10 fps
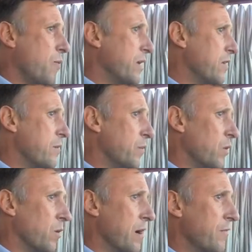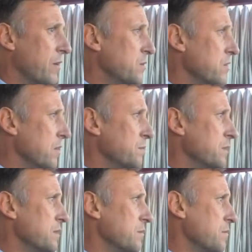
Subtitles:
We give the ball away a few times,